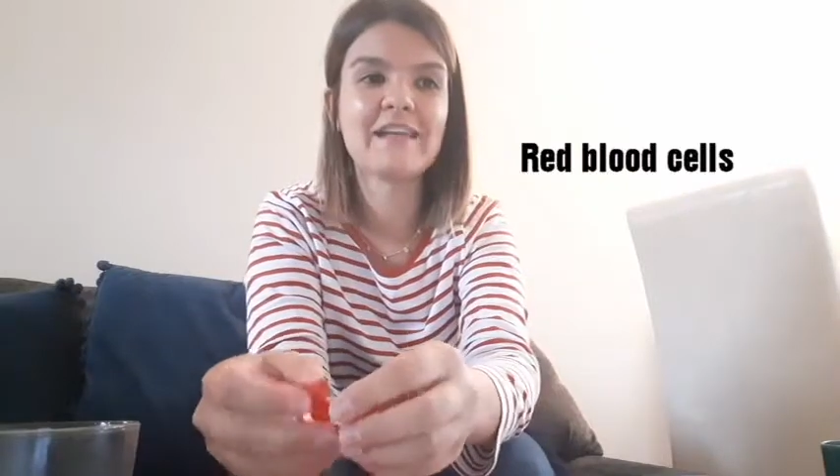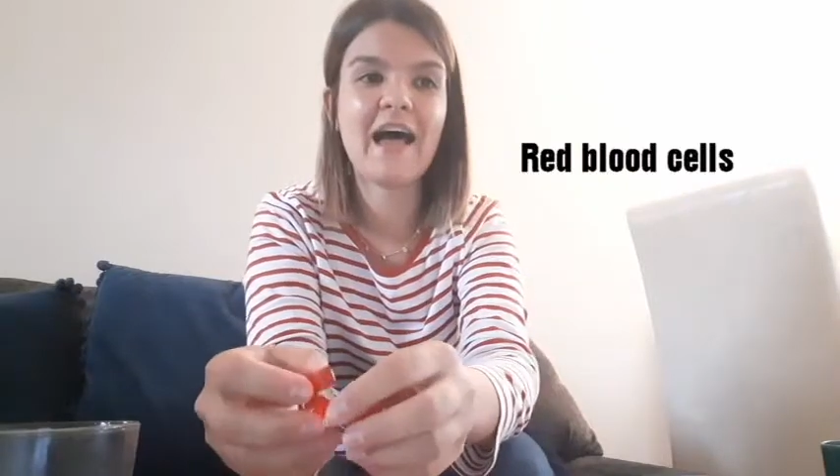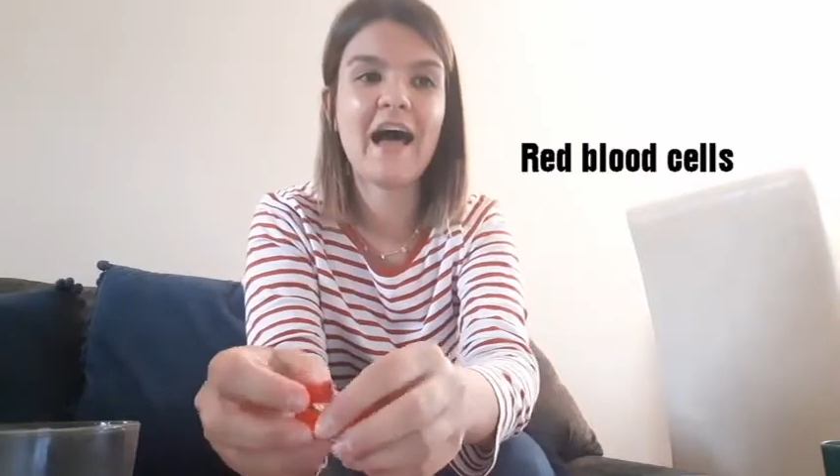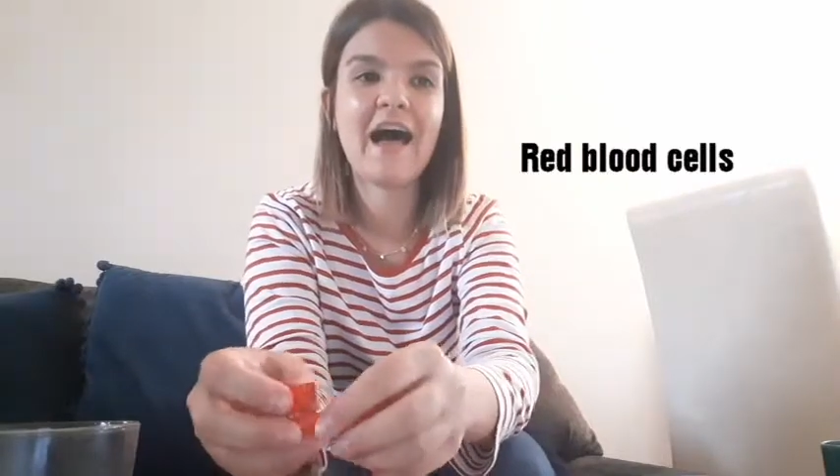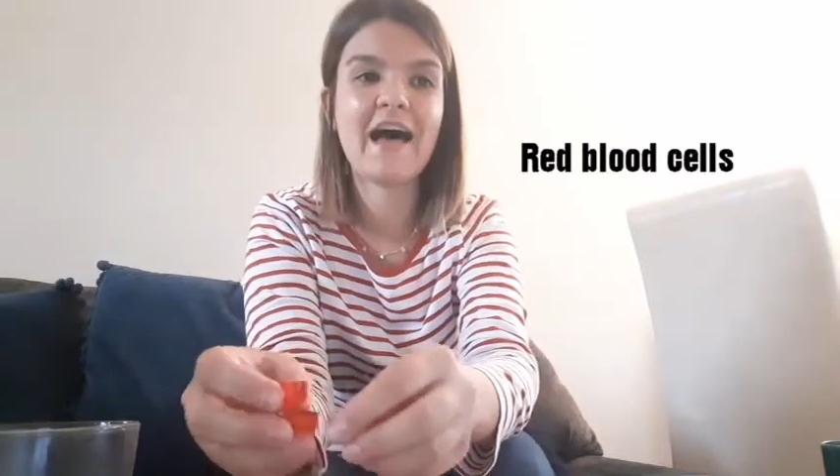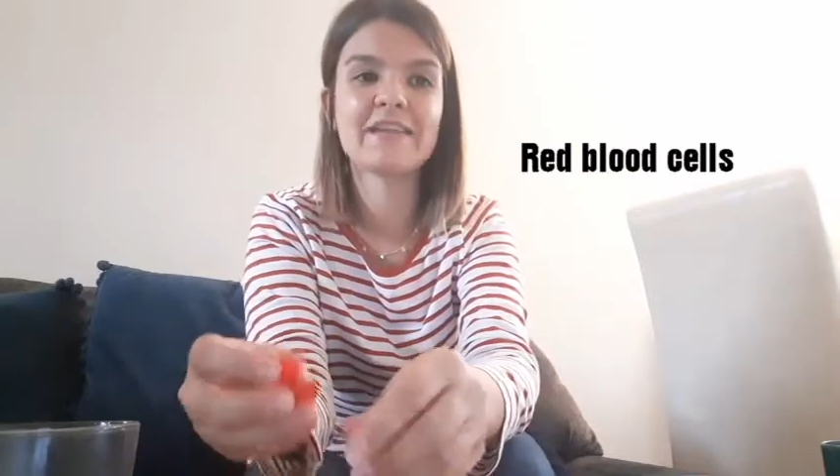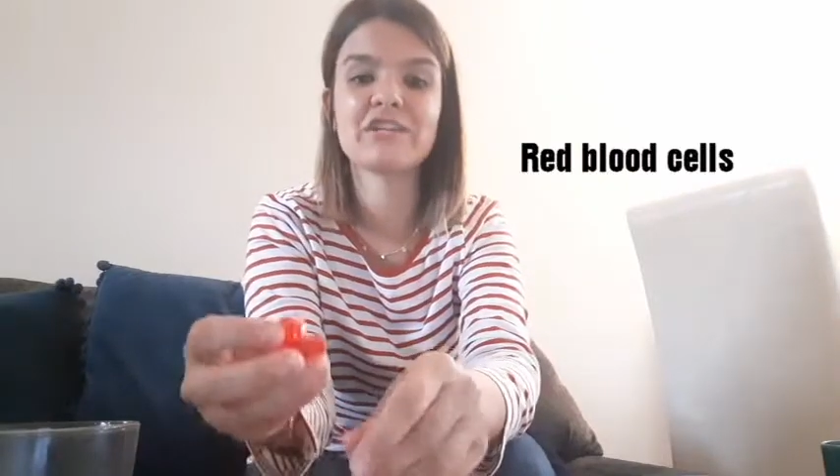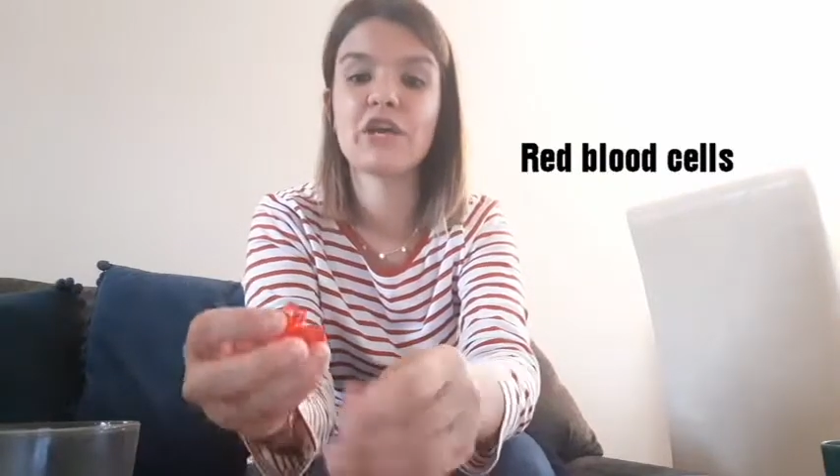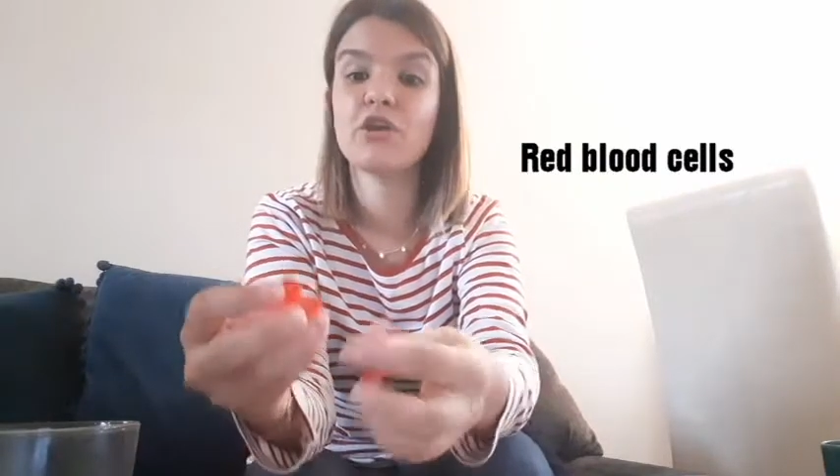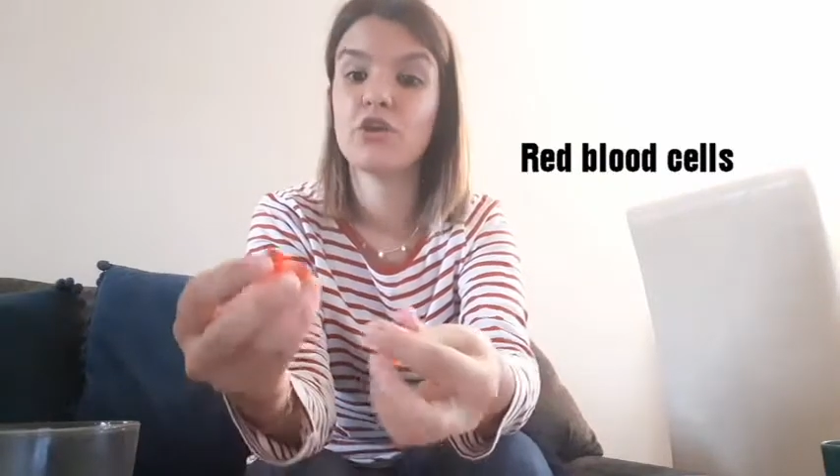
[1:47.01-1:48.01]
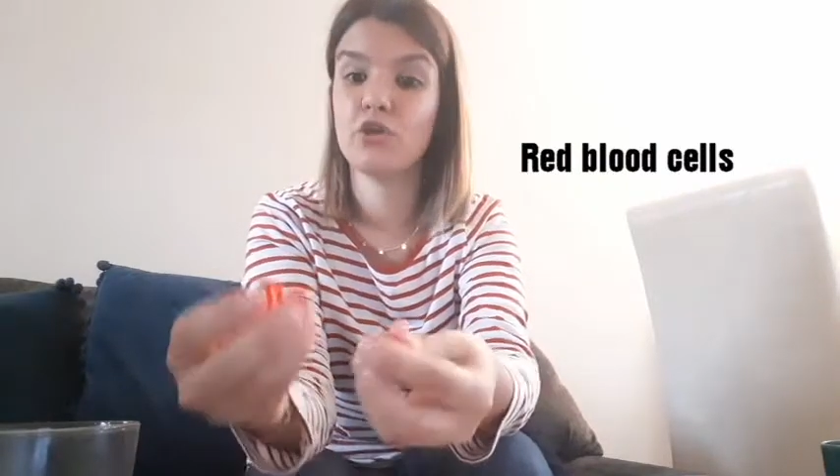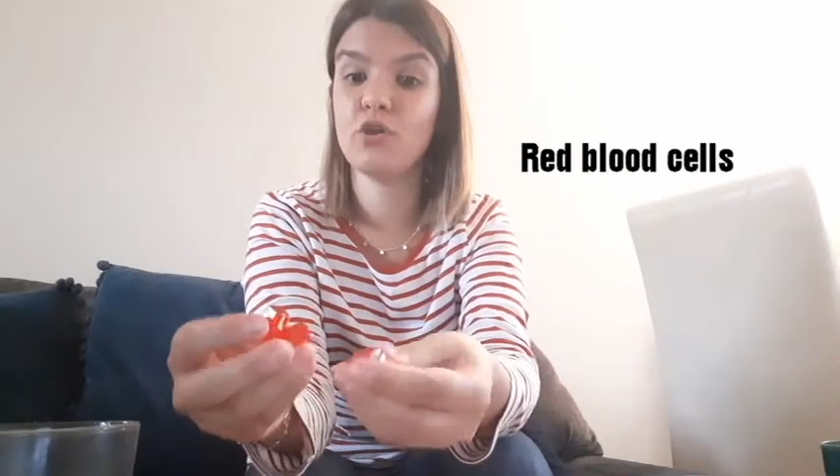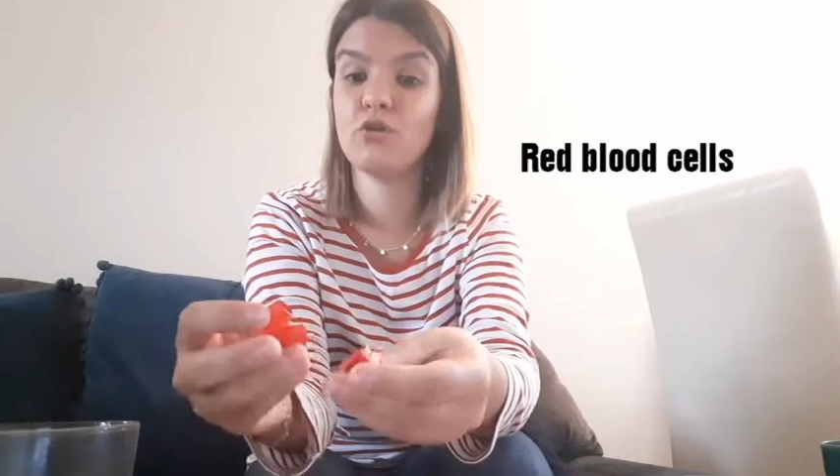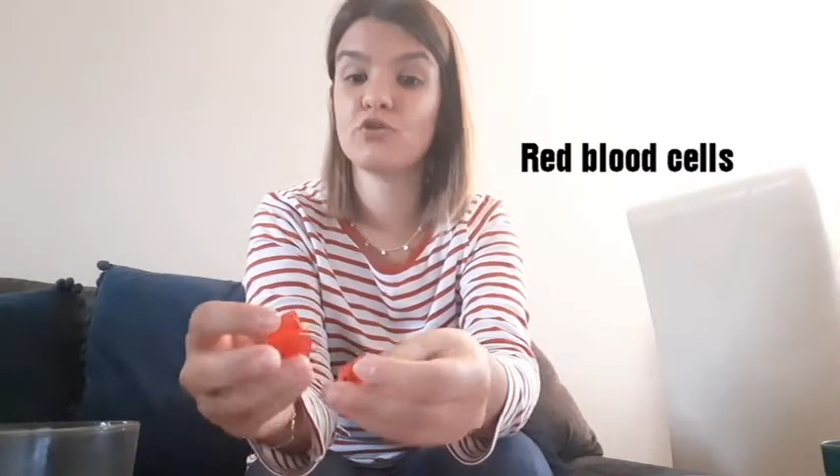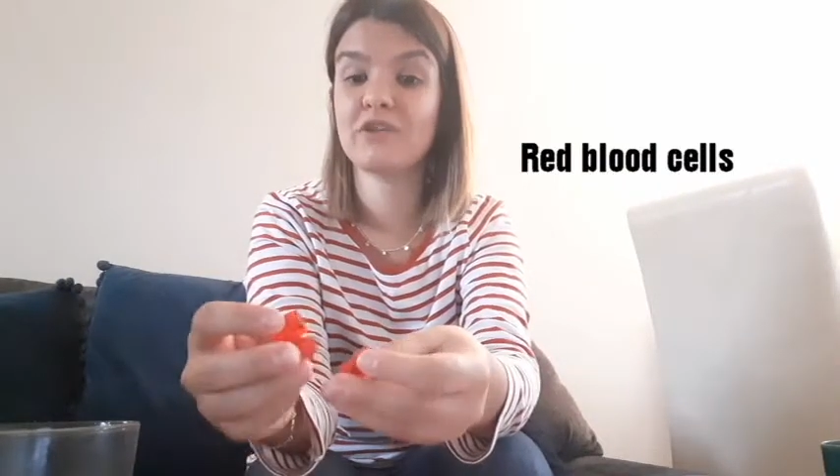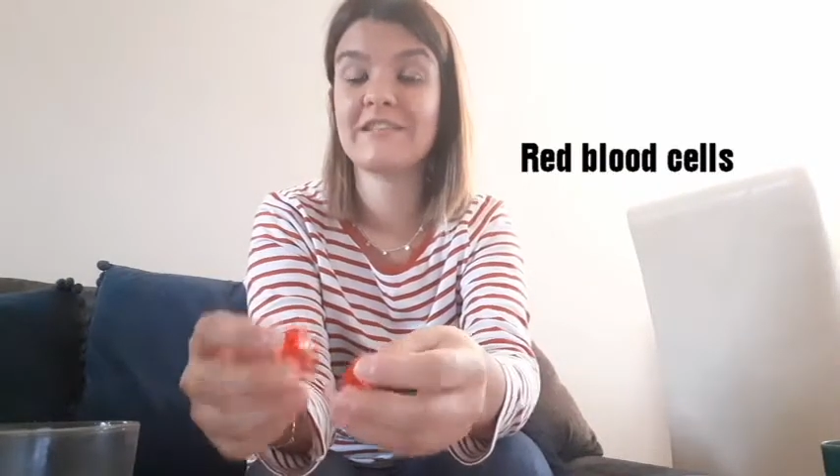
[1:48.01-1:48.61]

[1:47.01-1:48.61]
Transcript: and you should